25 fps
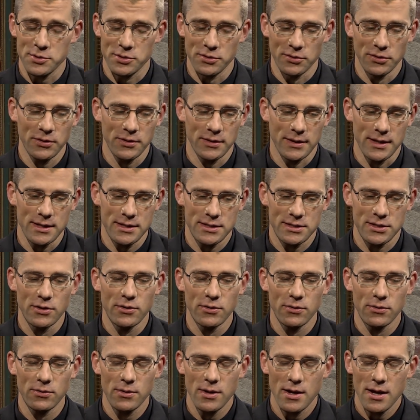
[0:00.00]
absolutely.
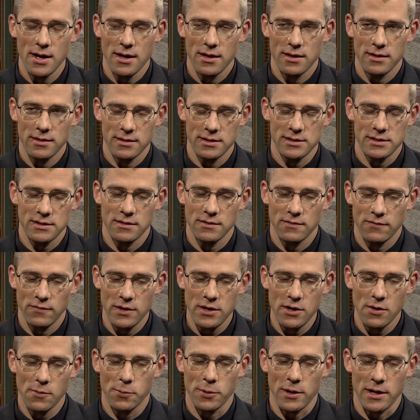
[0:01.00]
So this
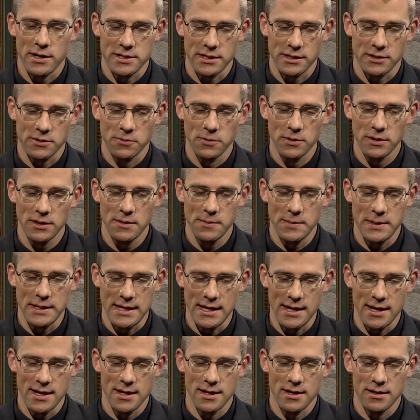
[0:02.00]
video project really
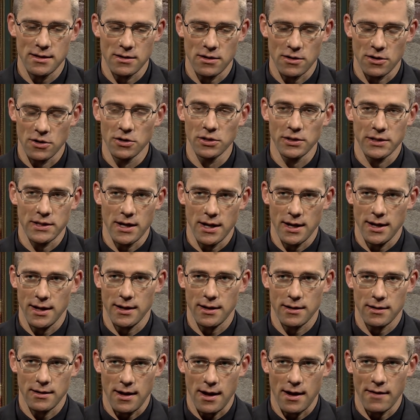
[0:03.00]
began early
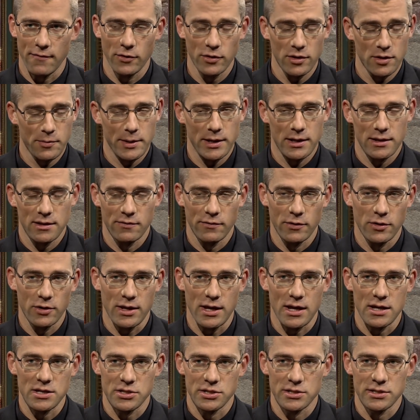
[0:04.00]
on. Mm -hmm. I've only been in the
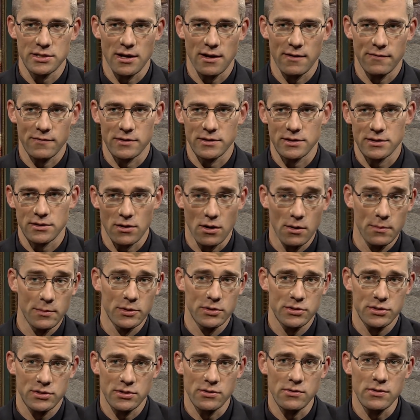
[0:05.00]
vocations office
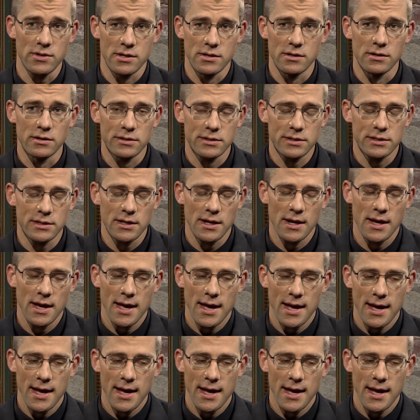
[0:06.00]
almost two years.